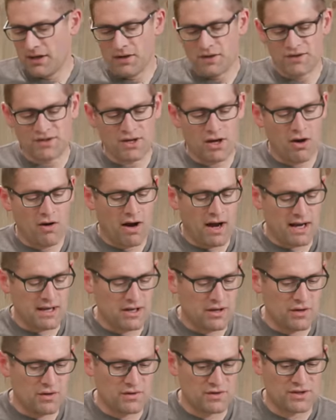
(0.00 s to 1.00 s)
So I
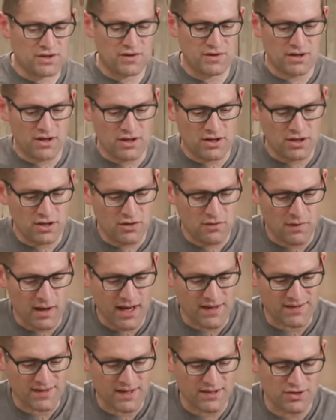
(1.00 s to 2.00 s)
used the new
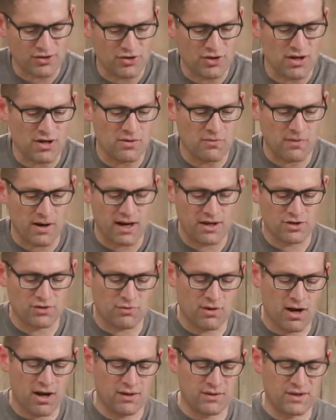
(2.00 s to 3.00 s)
SSG range
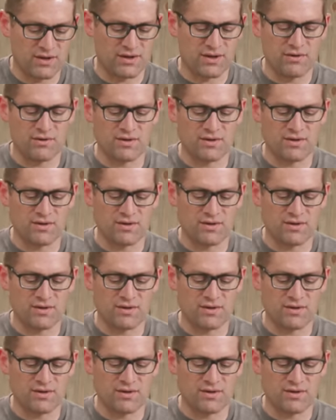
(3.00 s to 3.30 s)
rod. This